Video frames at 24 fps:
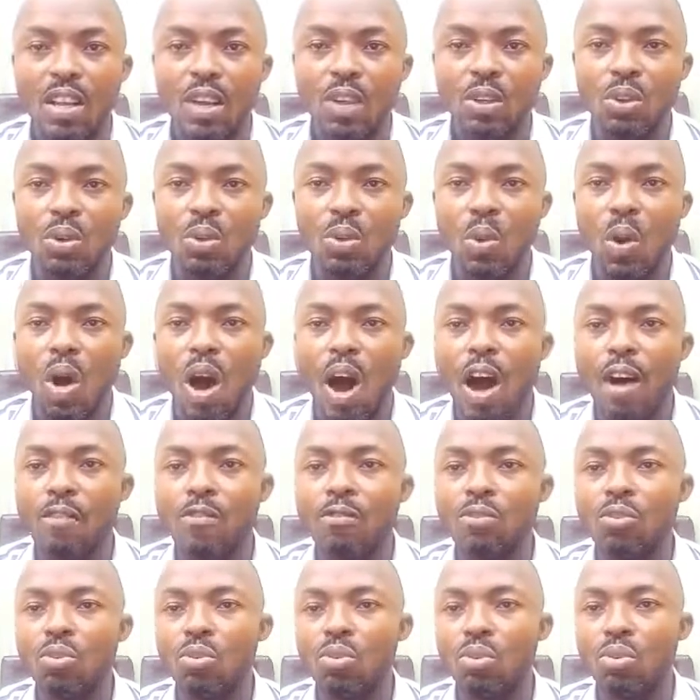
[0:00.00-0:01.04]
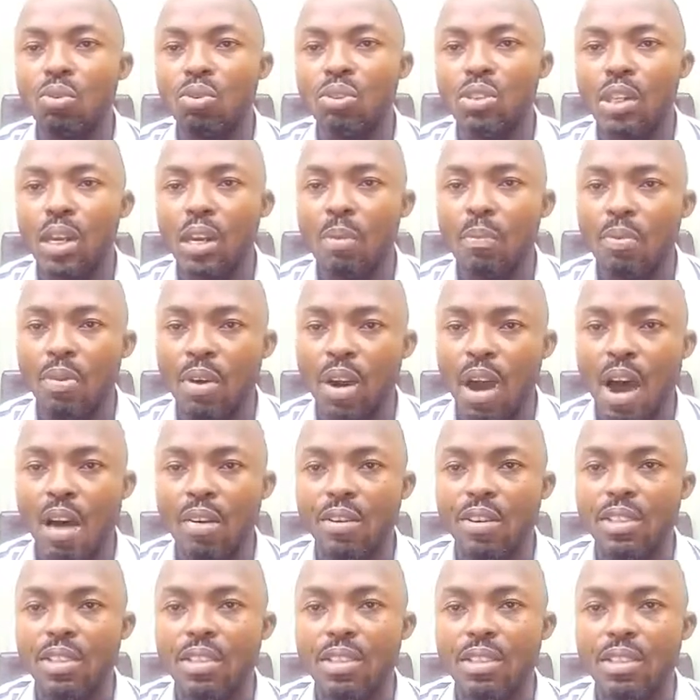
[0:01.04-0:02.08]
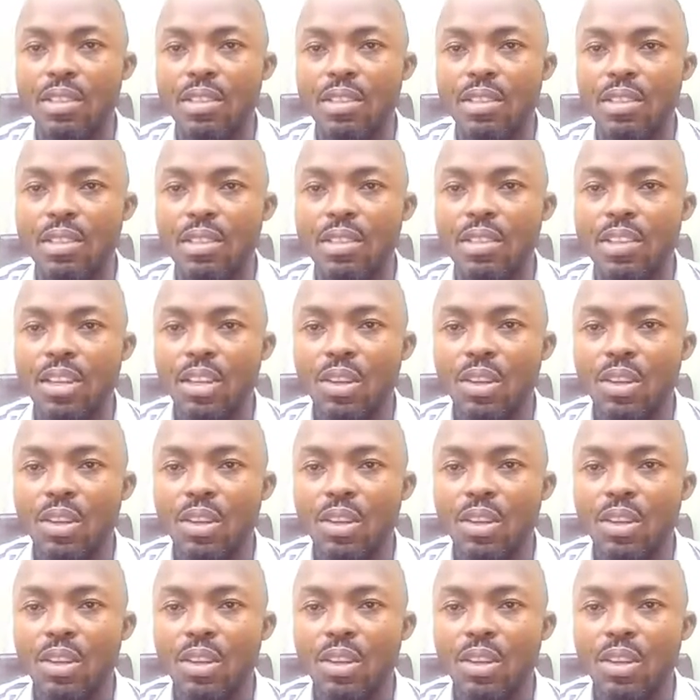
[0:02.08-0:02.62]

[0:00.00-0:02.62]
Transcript: You have to set priorities.